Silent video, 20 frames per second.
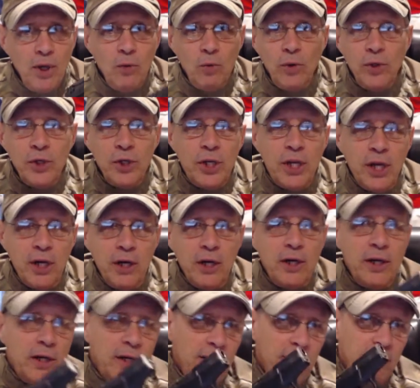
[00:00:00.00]
But when you're
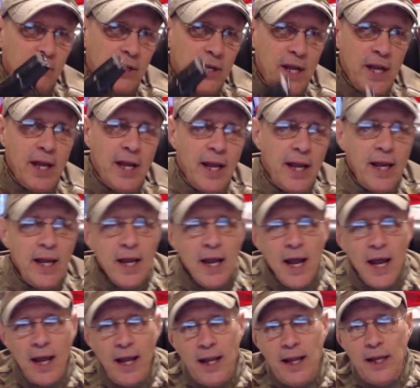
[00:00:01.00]
carrying it every day
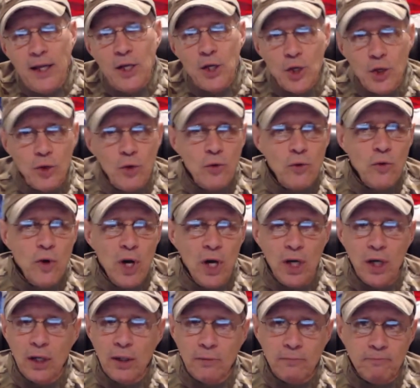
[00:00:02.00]
and
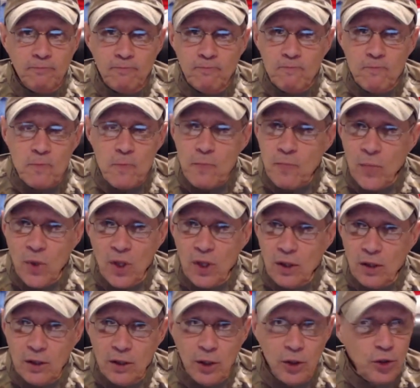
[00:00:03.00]
the
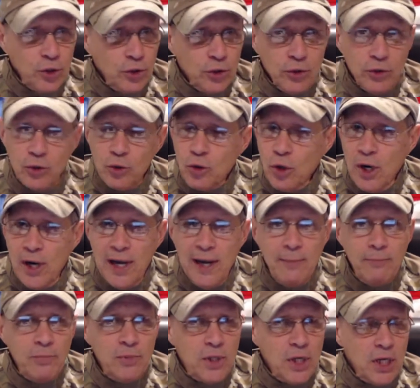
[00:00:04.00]
dirt and
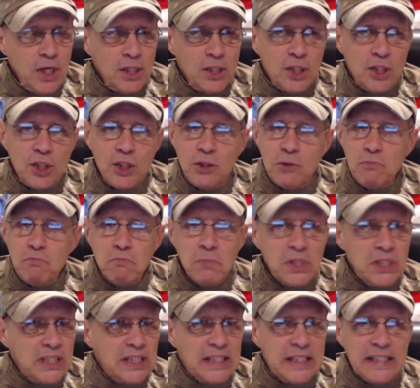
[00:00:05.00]
grime, dust and
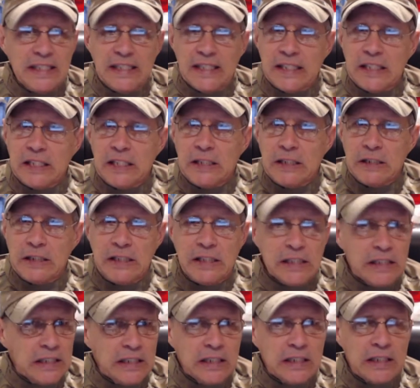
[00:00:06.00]
mud and
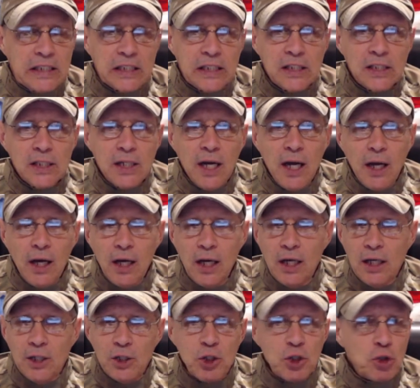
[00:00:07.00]
gunk,
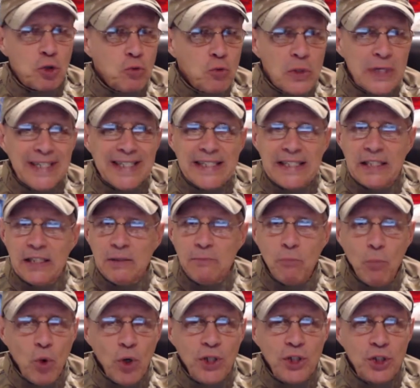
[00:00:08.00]
sweat
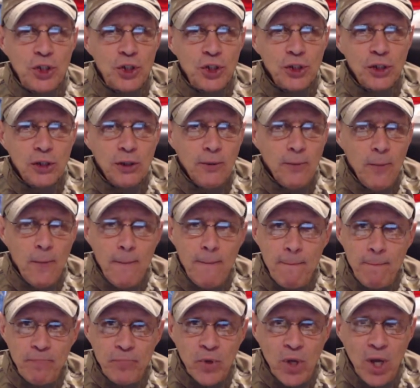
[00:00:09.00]
and moisture,
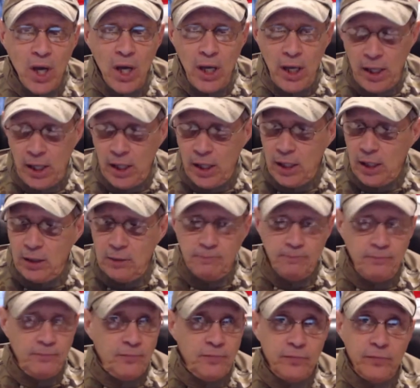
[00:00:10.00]

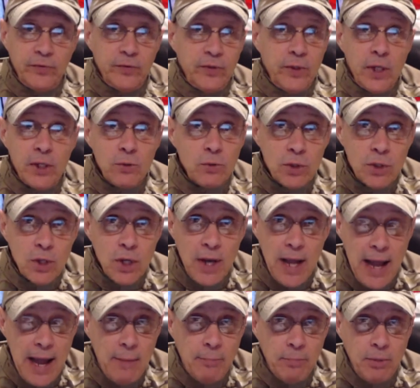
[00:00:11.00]
that's what's
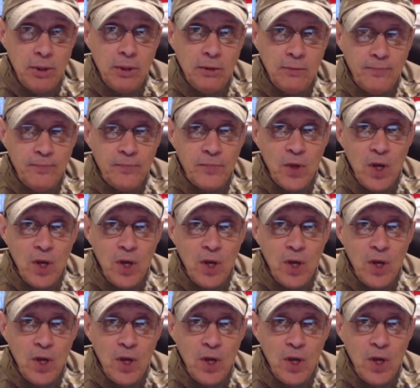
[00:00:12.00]
going to happen.